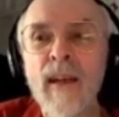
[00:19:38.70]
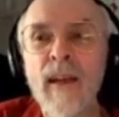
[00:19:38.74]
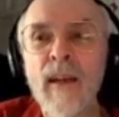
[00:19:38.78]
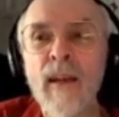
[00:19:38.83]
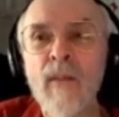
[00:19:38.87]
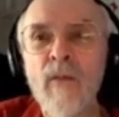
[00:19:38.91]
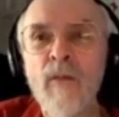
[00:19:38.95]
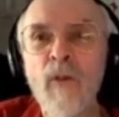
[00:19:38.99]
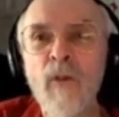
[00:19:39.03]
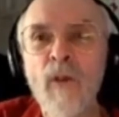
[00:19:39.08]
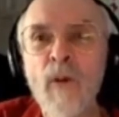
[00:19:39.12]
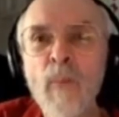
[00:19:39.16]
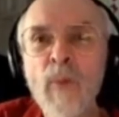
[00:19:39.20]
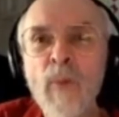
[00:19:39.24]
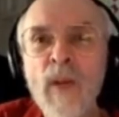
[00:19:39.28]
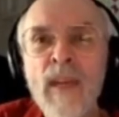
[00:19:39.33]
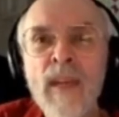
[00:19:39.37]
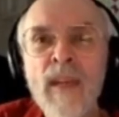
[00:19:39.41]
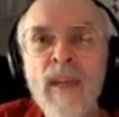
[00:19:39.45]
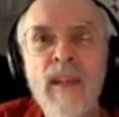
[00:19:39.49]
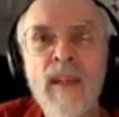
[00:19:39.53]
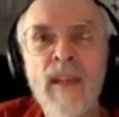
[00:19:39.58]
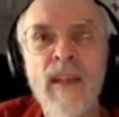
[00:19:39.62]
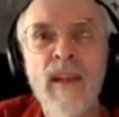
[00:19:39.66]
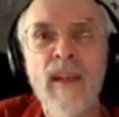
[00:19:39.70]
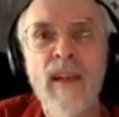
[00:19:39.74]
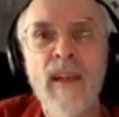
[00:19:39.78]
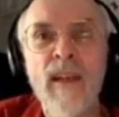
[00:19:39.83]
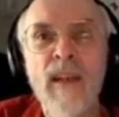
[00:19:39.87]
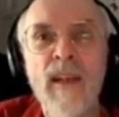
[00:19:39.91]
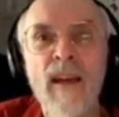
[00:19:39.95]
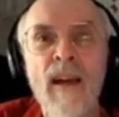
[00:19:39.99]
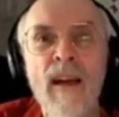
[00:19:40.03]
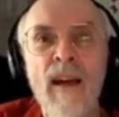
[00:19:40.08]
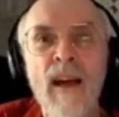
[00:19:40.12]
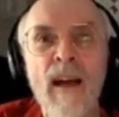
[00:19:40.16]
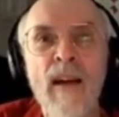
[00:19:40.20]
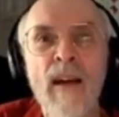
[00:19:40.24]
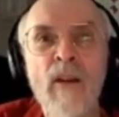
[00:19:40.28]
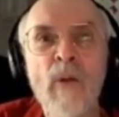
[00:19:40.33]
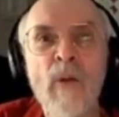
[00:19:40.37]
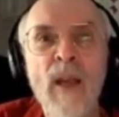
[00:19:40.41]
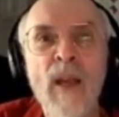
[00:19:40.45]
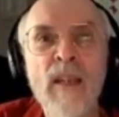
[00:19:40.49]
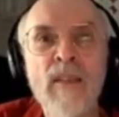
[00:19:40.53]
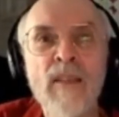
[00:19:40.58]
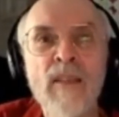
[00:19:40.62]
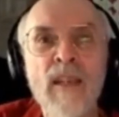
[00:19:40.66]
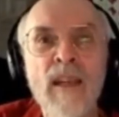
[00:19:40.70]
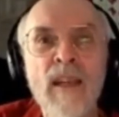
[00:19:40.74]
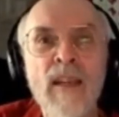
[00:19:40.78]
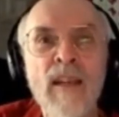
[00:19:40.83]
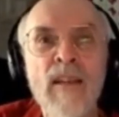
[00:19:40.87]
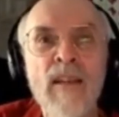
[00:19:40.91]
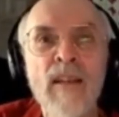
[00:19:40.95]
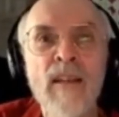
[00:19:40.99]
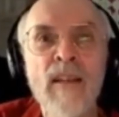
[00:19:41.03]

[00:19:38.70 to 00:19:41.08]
for me, a great deal